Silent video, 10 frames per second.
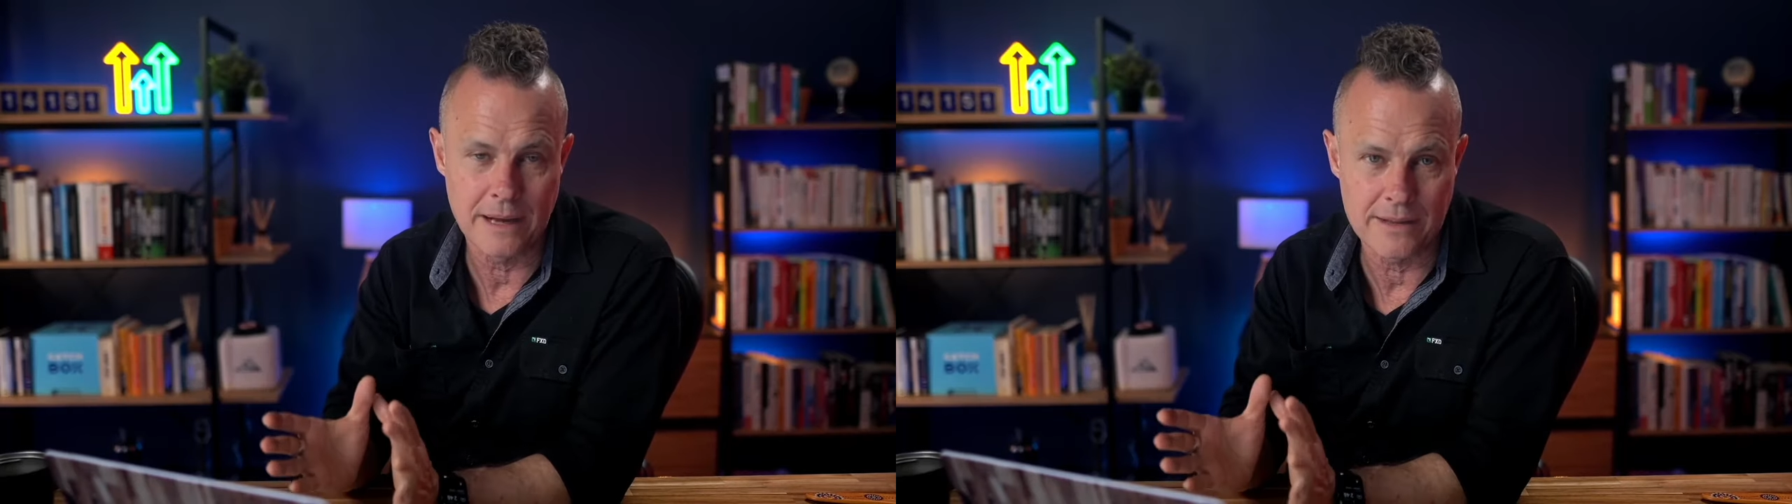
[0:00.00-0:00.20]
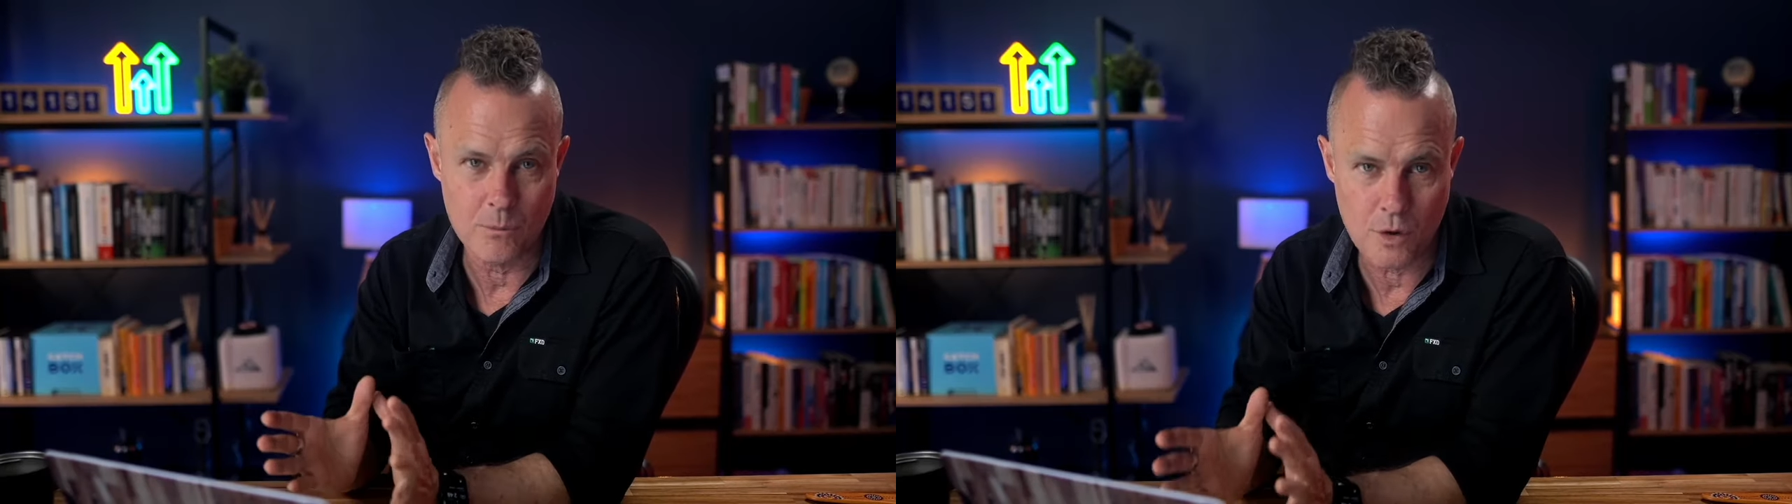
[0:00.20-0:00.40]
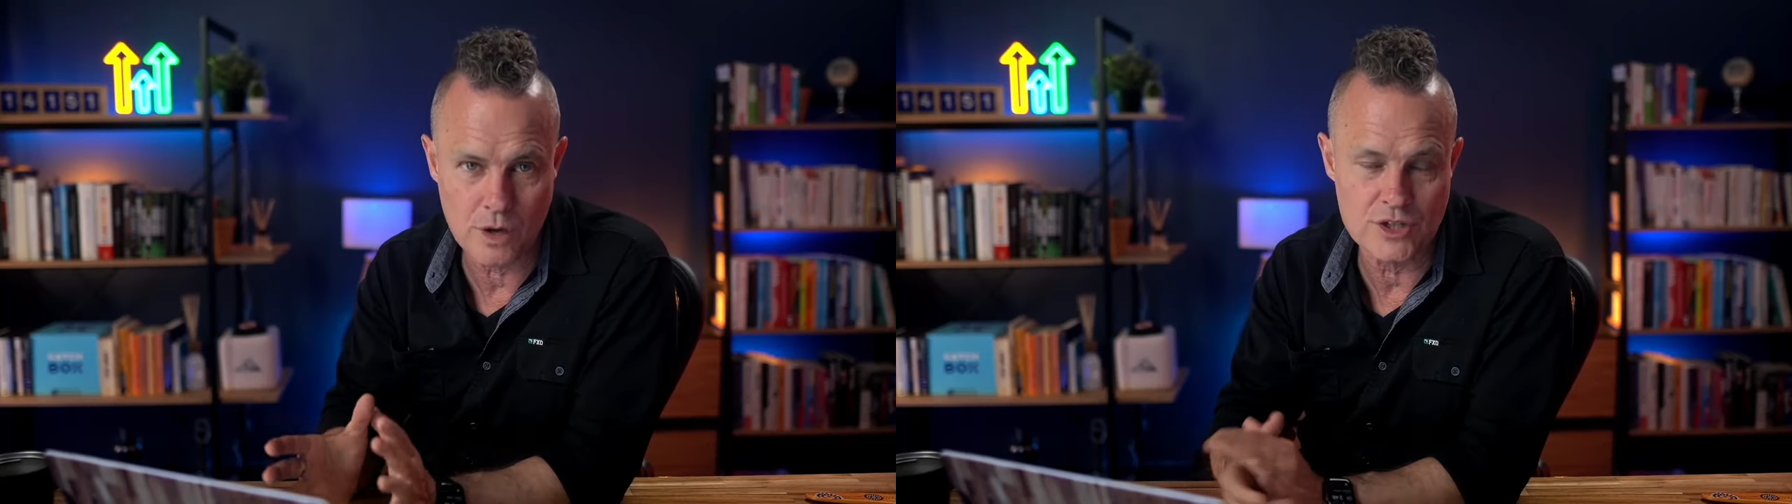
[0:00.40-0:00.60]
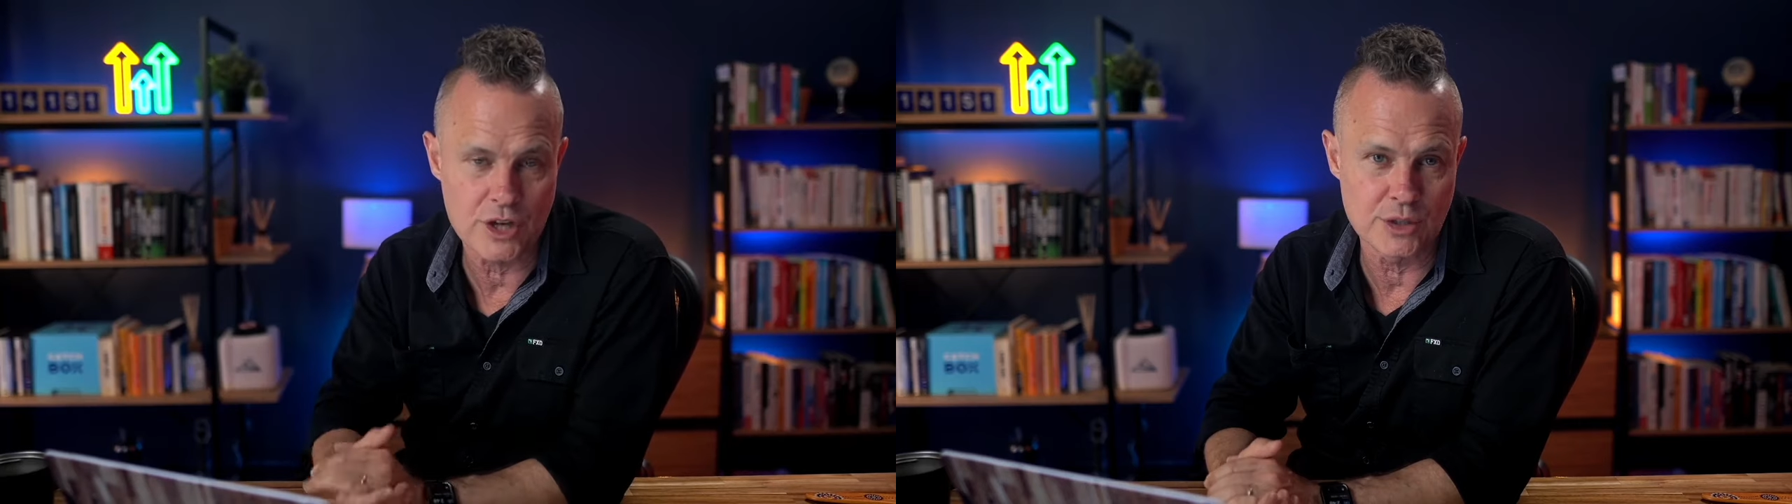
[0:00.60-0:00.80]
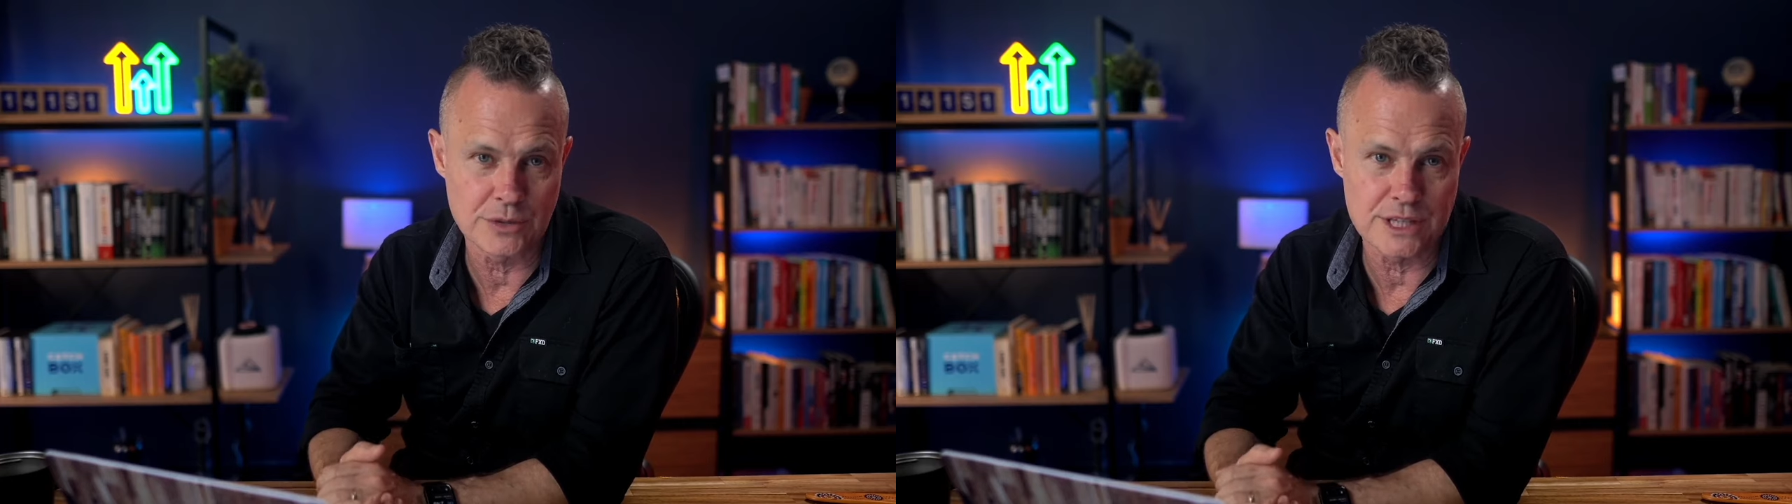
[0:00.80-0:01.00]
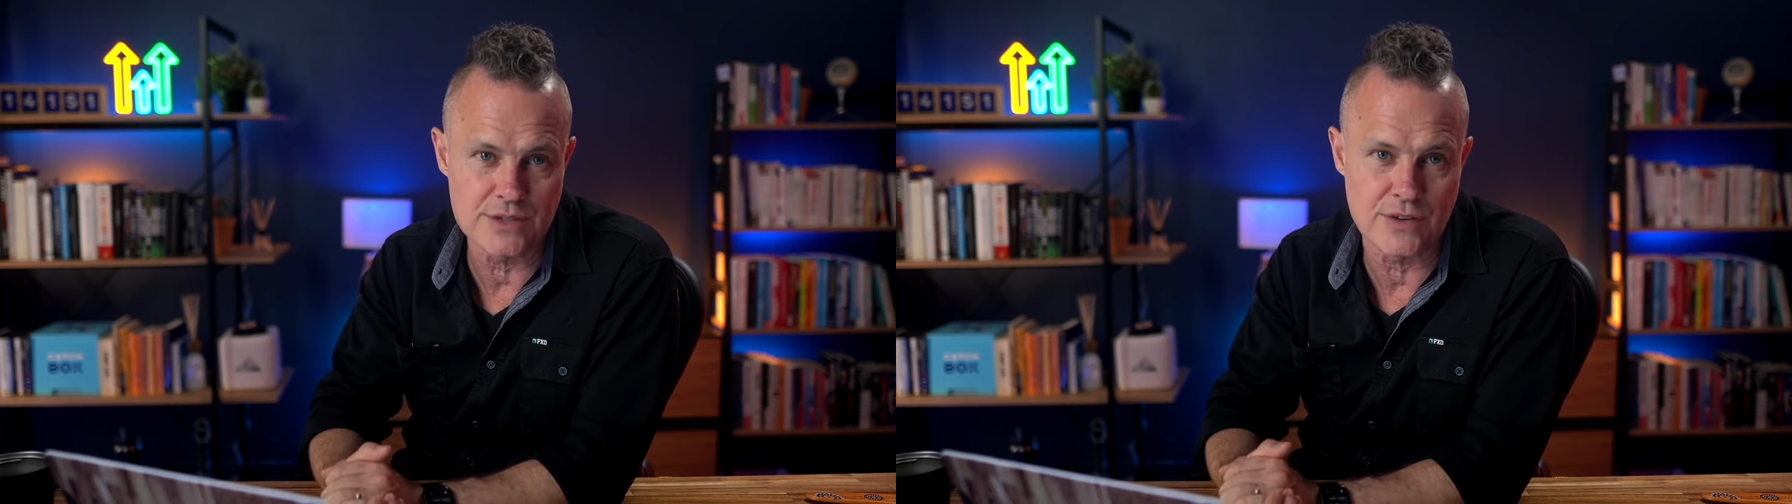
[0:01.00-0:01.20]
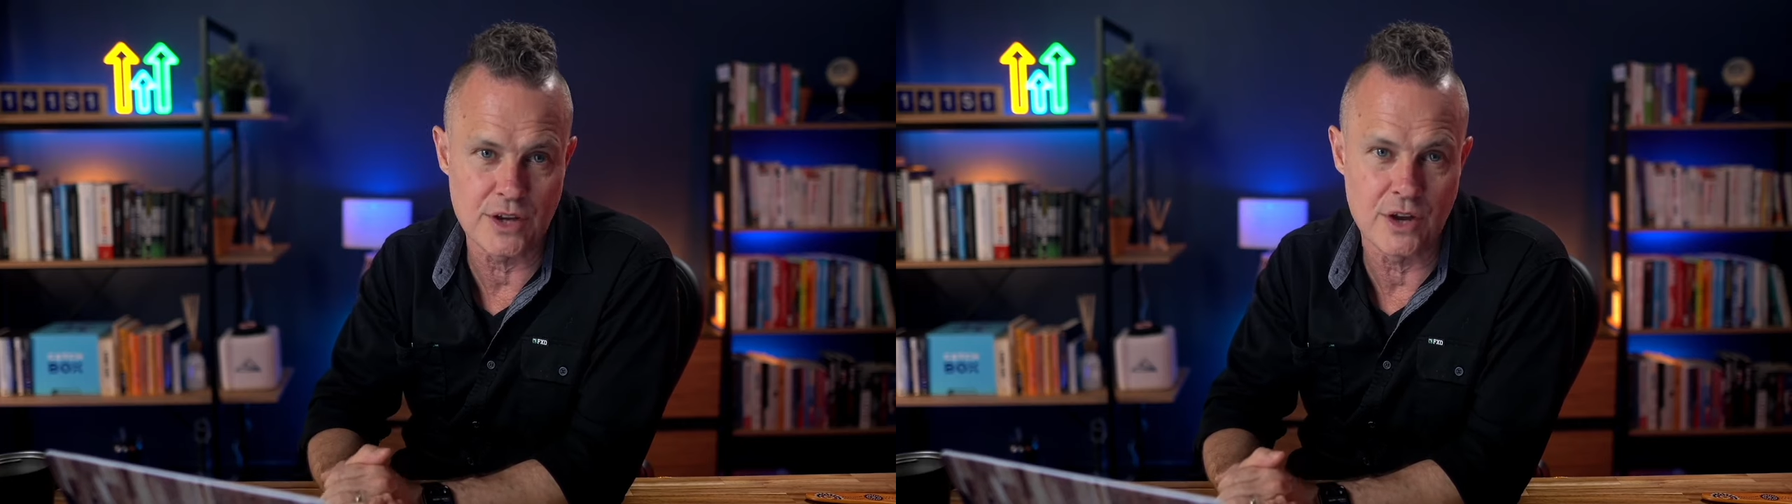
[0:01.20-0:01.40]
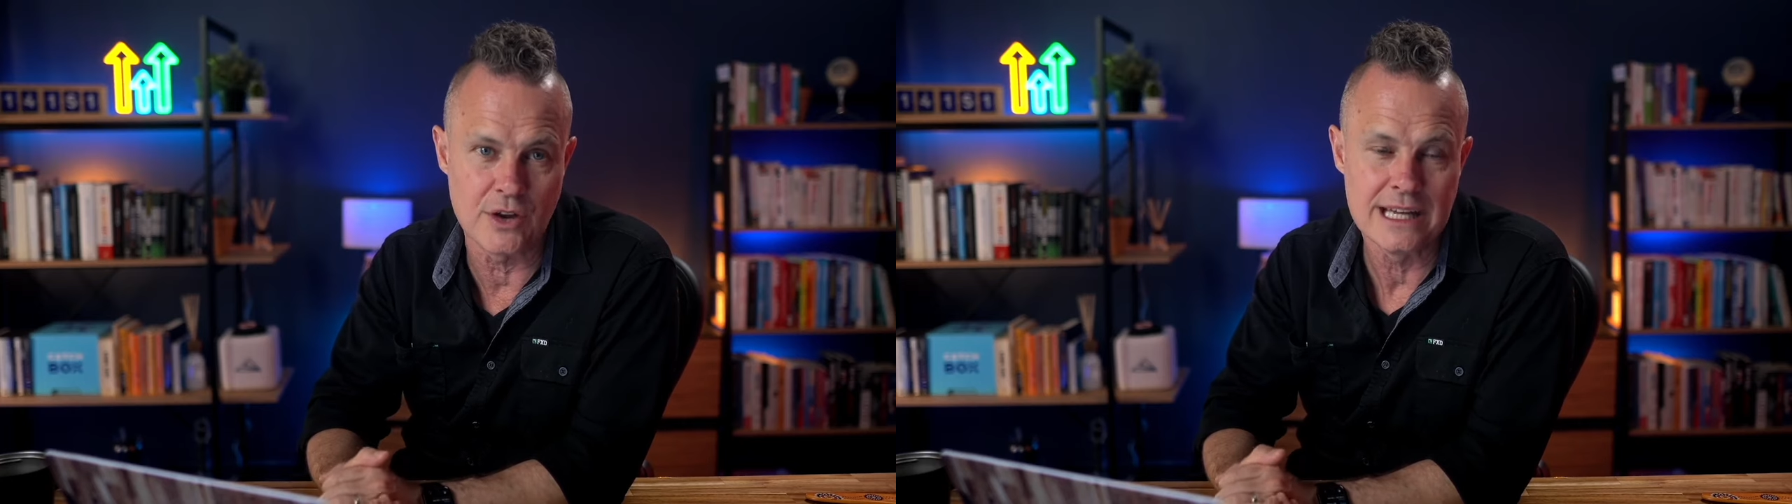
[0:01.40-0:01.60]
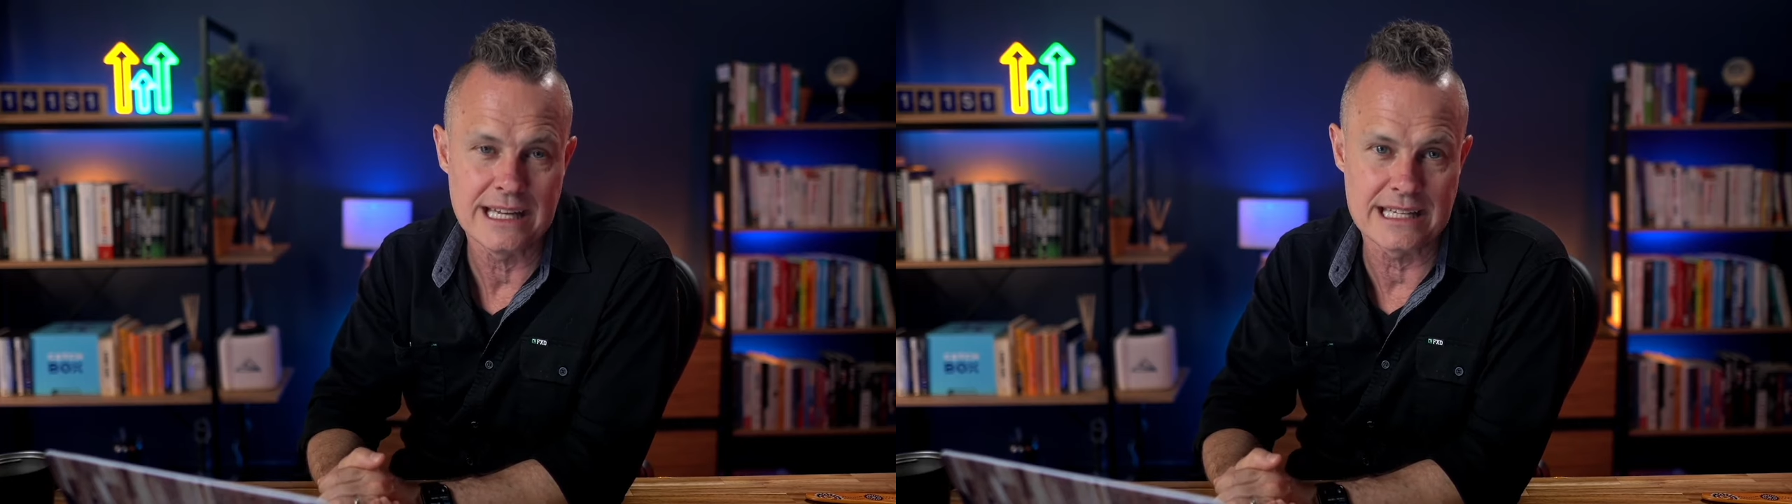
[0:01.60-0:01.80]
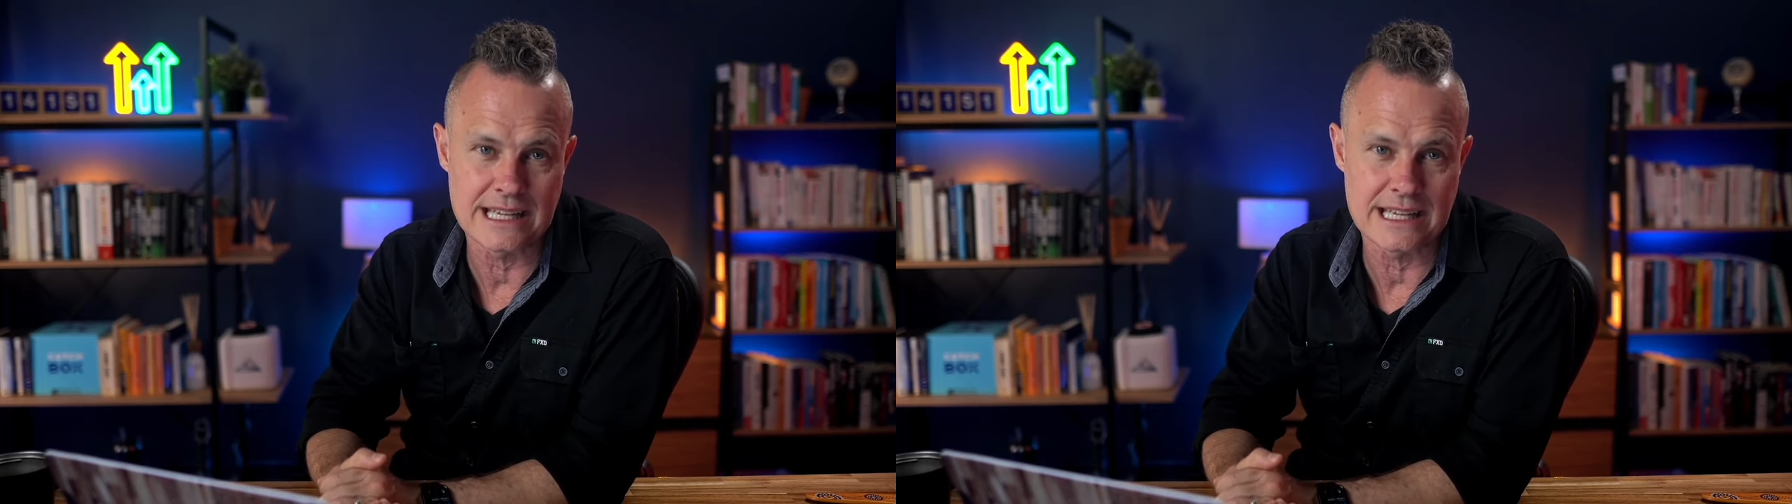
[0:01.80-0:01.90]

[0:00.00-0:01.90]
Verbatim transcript: But what I've shown you in this video